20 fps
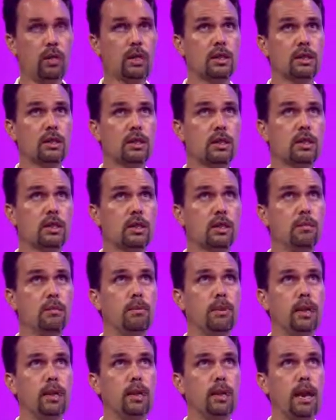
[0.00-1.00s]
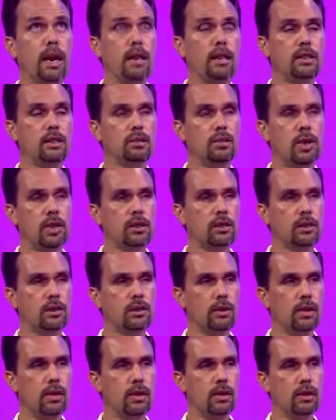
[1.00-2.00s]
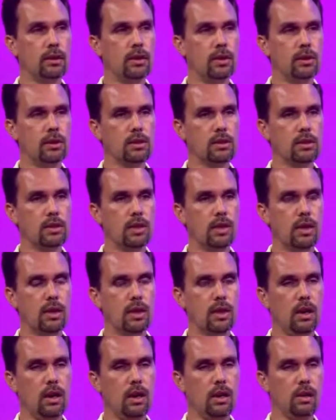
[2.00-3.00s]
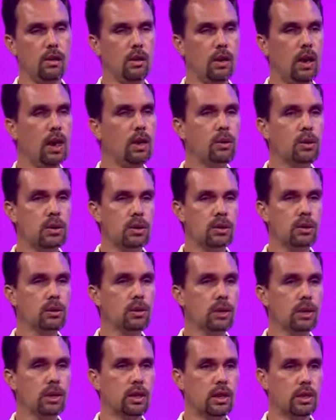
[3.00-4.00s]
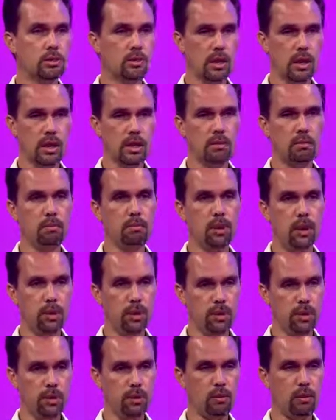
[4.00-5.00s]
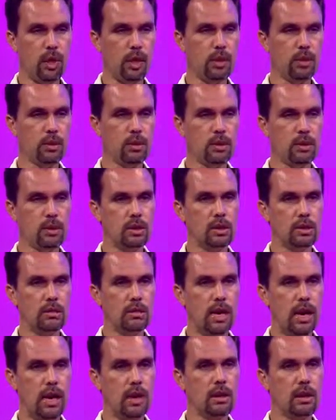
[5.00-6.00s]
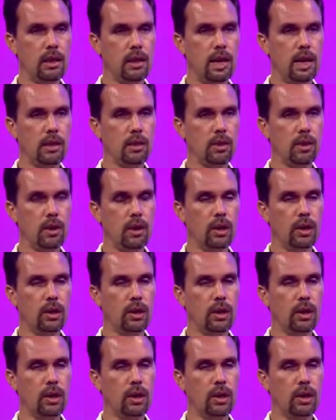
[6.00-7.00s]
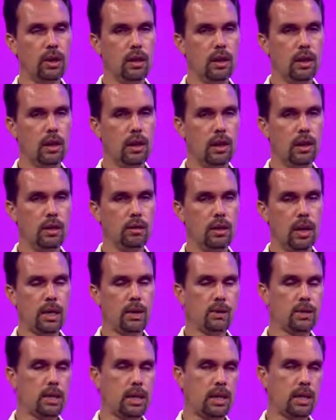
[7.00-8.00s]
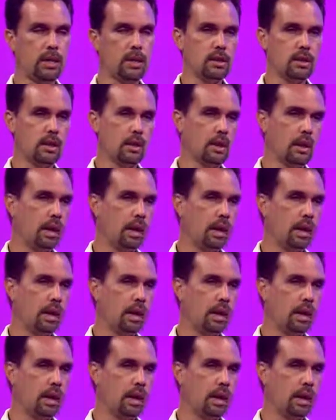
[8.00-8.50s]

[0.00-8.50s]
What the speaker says: system the land is registered in. It's on Oahu, it's usually going to be both the regular system and the land court. And my understanding is on